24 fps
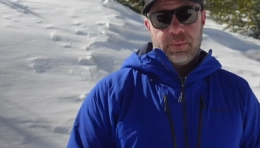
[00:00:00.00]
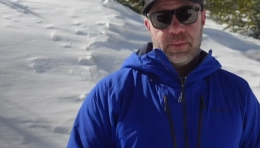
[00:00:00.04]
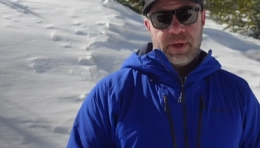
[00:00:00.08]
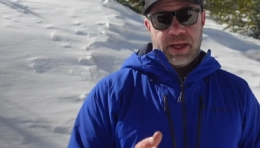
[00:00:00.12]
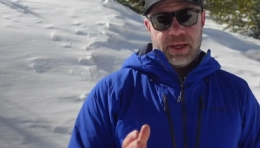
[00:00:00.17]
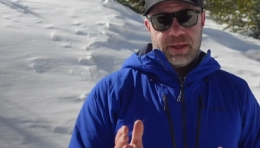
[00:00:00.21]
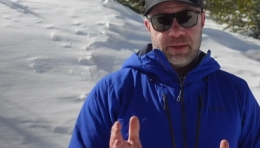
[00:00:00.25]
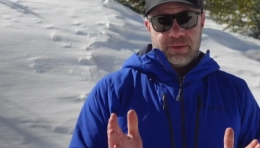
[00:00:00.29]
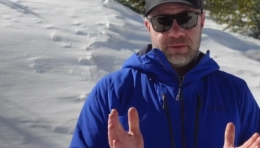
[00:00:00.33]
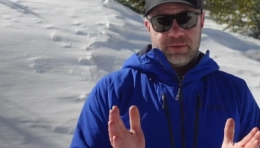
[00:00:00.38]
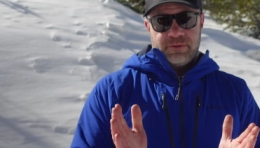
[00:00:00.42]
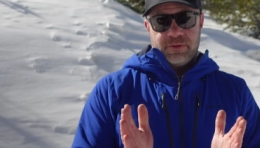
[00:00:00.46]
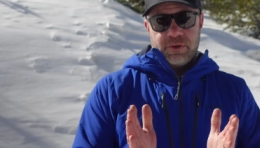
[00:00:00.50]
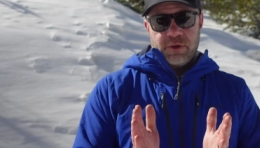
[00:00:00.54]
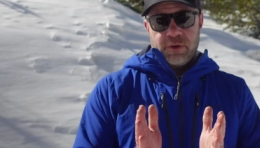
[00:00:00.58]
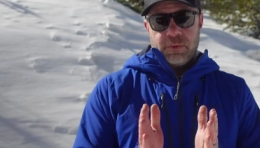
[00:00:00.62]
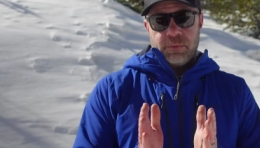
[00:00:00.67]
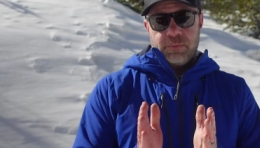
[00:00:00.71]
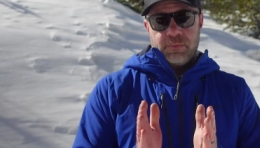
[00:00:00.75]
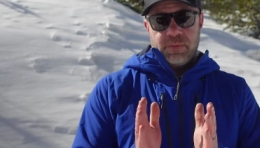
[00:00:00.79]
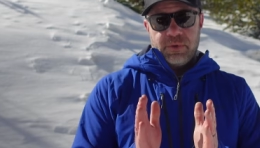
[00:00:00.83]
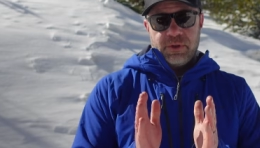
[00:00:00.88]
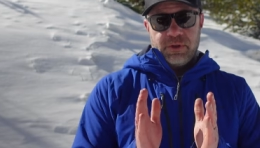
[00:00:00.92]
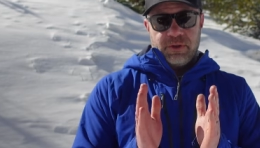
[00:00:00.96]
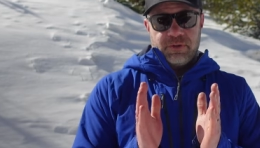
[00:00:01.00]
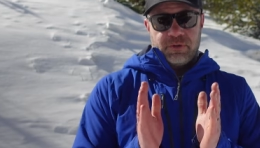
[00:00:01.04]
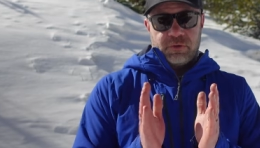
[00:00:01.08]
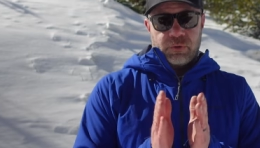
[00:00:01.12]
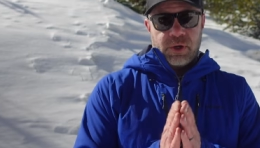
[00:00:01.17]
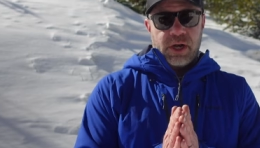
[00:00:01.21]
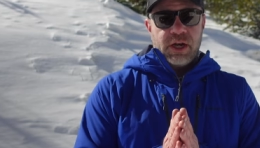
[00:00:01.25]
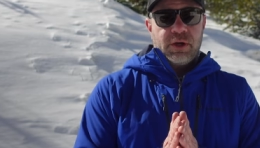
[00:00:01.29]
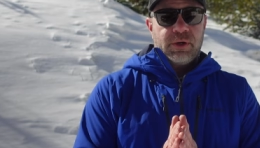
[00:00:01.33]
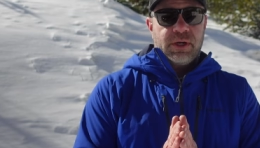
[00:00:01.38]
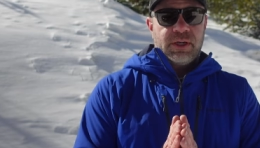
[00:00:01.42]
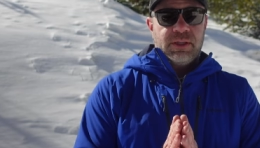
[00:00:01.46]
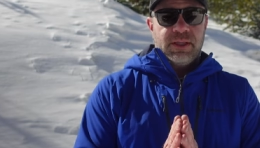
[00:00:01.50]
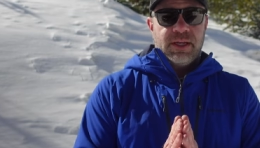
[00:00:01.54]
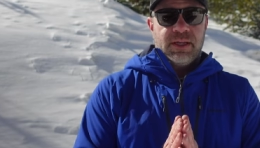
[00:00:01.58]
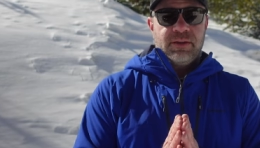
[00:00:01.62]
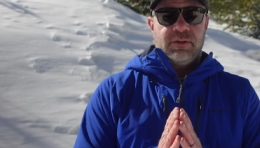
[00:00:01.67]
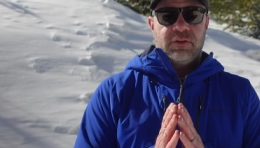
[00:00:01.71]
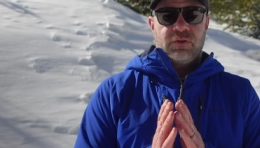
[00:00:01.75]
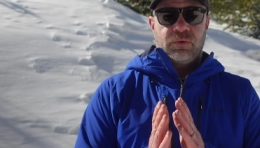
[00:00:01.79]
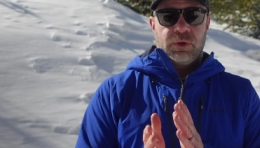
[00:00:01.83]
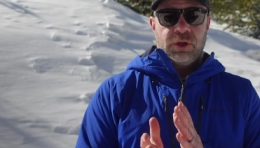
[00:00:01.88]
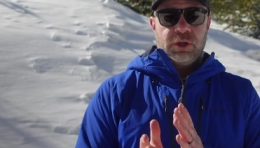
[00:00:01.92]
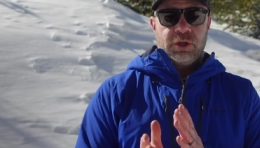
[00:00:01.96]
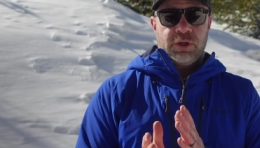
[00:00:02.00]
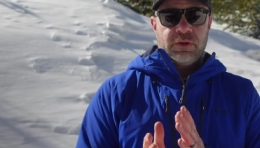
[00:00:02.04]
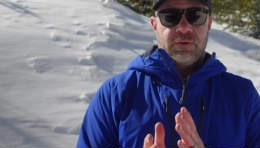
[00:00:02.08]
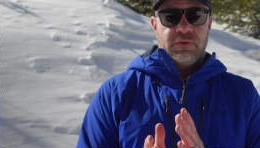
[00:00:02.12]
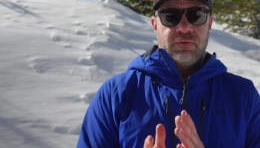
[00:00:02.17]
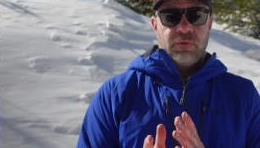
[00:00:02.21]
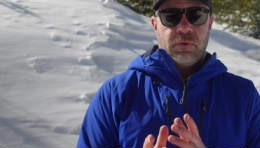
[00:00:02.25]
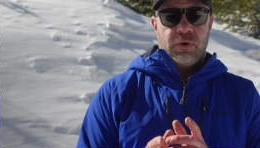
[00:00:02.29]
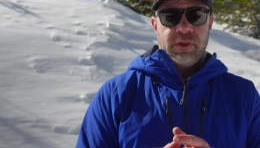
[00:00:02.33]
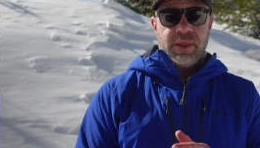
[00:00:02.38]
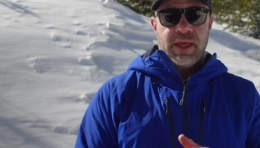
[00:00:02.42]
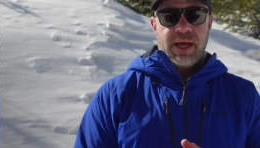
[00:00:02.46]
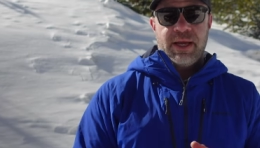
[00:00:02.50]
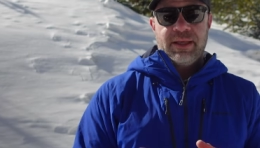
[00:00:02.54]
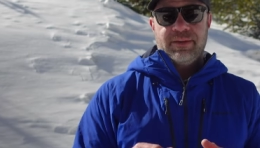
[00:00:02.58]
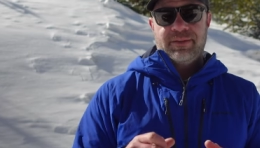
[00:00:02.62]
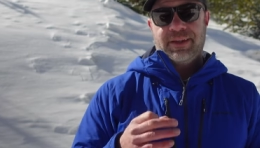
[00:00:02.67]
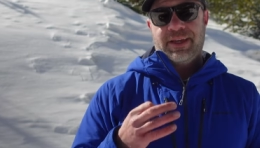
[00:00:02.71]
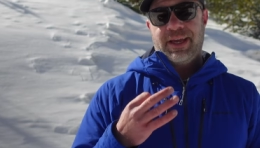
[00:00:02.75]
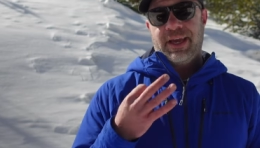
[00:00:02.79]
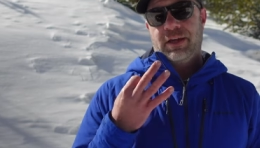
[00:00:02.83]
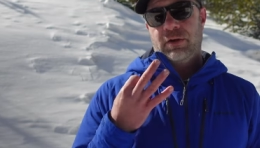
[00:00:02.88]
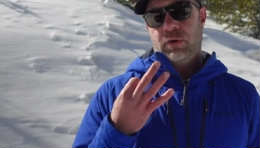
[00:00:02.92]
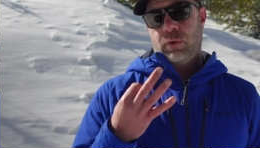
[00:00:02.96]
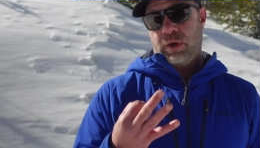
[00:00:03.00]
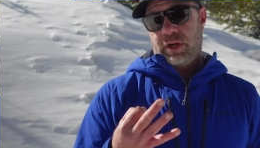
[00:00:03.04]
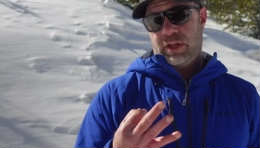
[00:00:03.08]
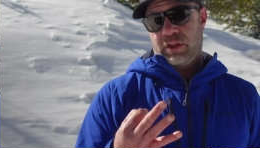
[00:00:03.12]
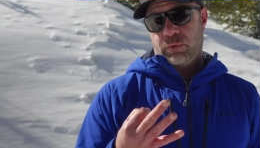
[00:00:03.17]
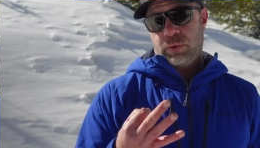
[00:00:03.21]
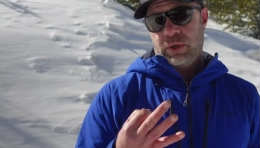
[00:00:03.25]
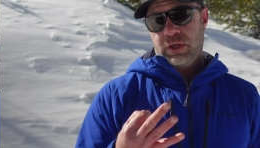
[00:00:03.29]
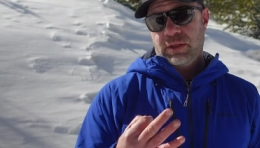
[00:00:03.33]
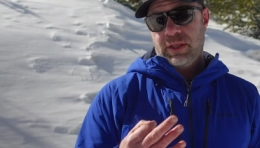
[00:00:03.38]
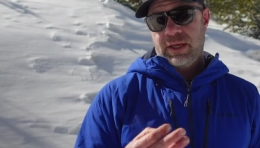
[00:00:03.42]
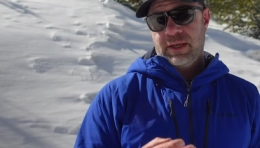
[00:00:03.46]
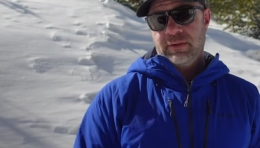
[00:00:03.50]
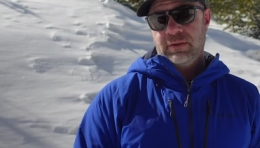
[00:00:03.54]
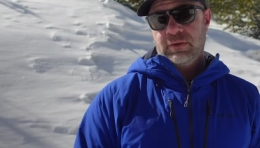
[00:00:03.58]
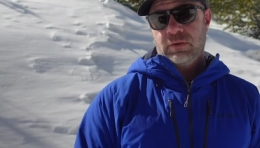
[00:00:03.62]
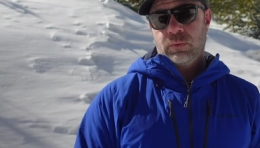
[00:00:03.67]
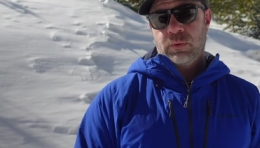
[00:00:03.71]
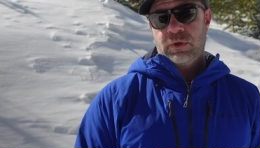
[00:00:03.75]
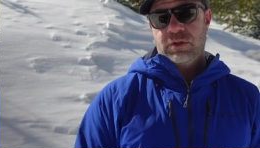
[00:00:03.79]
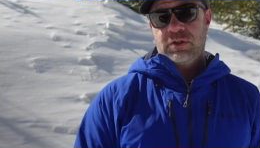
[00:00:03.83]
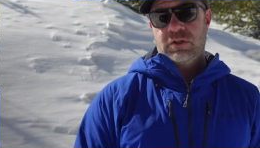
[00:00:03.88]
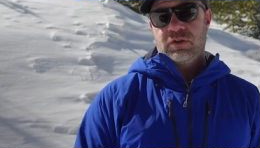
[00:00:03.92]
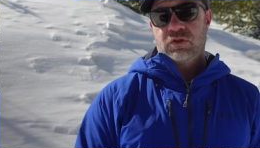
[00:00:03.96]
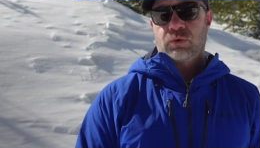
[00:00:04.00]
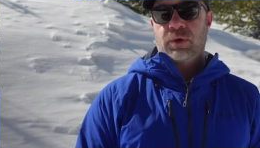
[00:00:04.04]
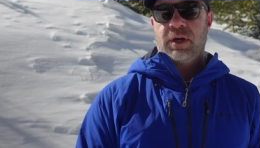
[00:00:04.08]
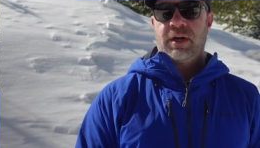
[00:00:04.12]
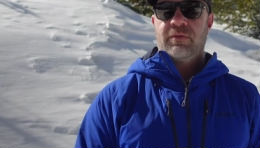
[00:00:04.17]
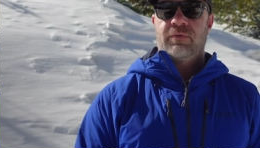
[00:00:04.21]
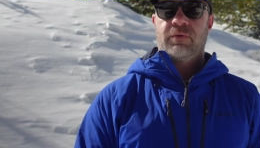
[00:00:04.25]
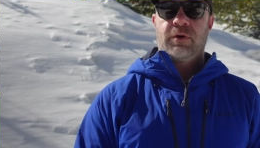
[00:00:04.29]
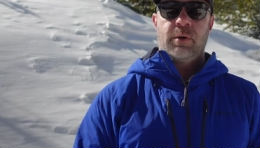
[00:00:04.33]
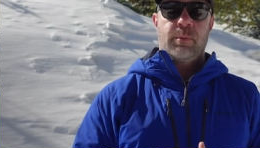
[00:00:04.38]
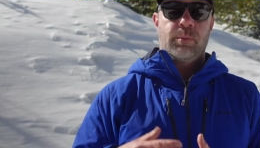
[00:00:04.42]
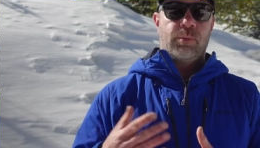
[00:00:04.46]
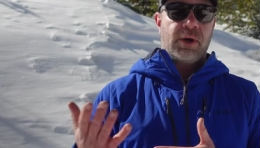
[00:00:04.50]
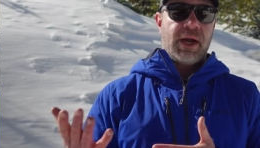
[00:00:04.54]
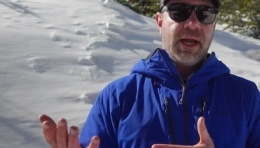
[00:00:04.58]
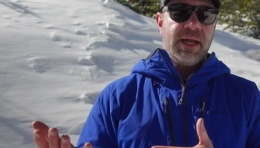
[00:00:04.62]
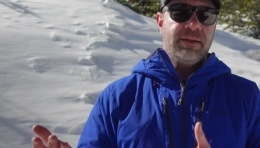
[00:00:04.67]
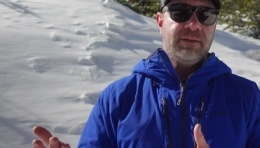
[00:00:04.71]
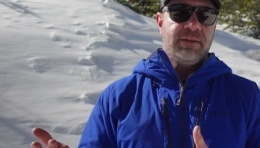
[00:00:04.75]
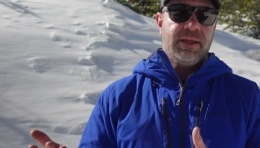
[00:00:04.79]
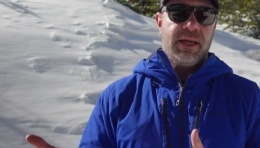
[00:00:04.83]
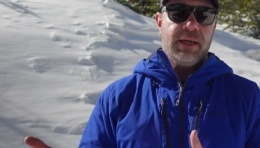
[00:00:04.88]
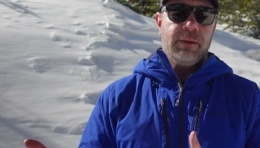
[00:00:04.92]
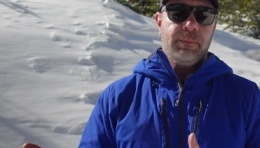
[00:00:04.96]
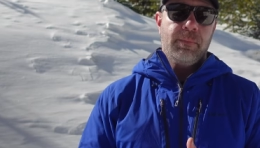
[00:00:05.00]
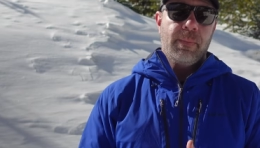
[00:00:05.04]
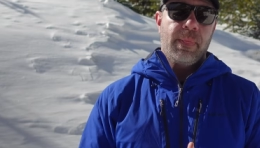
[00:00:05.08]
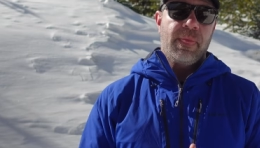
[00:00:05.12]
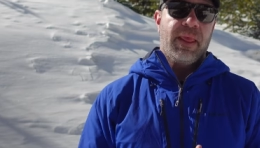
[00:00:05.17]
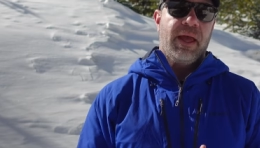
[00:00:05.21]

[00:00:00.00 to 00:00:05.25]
And so this gray-green lens is really good for that. It's a Category 3 lens, which is great for a bright day.